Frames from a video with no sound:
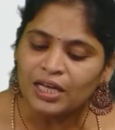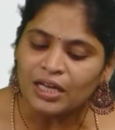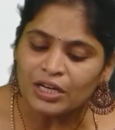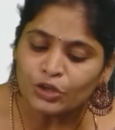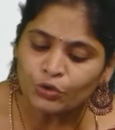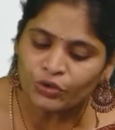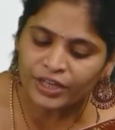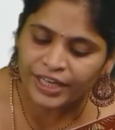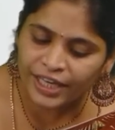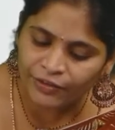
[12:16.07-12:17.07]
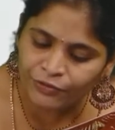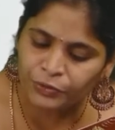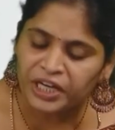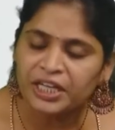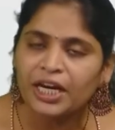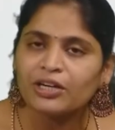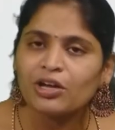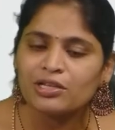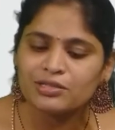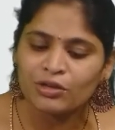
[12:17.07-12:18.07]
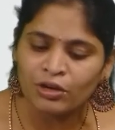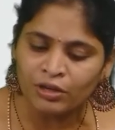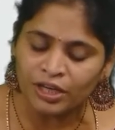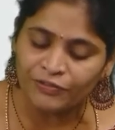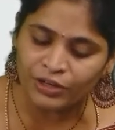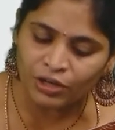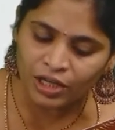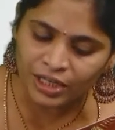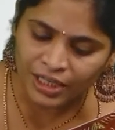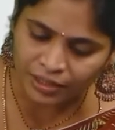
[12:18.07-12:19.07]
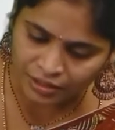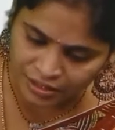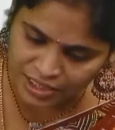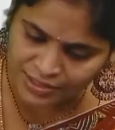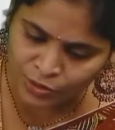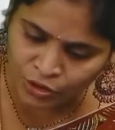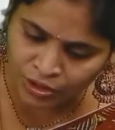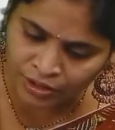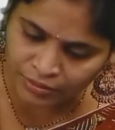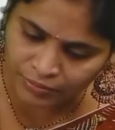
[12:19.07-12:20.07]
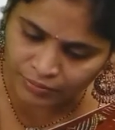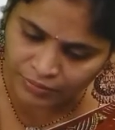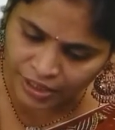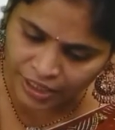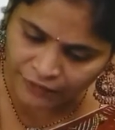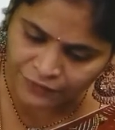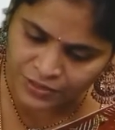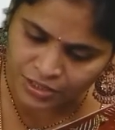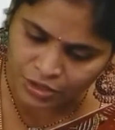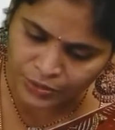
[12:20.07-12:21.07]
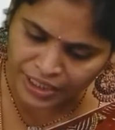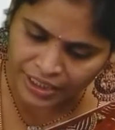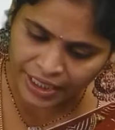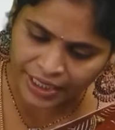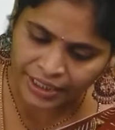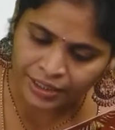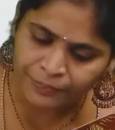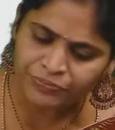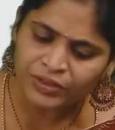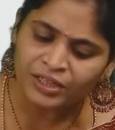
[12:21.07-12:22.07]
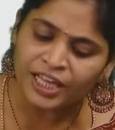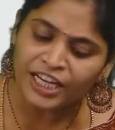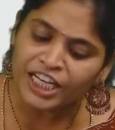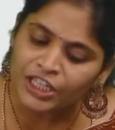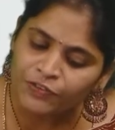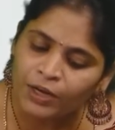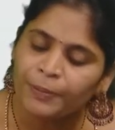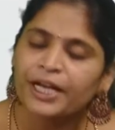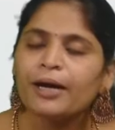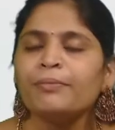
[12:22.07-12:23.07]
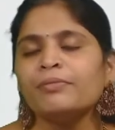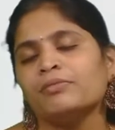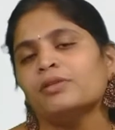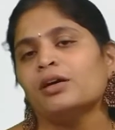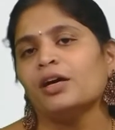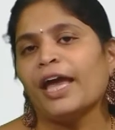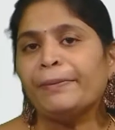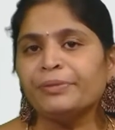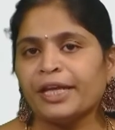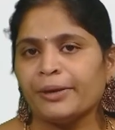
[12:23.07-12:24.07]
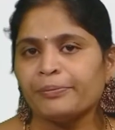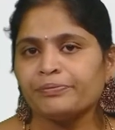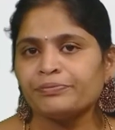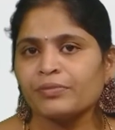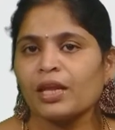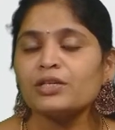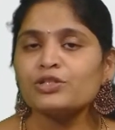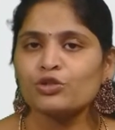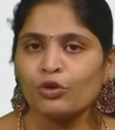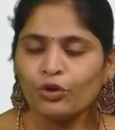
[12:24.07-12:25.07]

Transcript: To give 28 also, if at all this node gives 28, then it will become empty. So,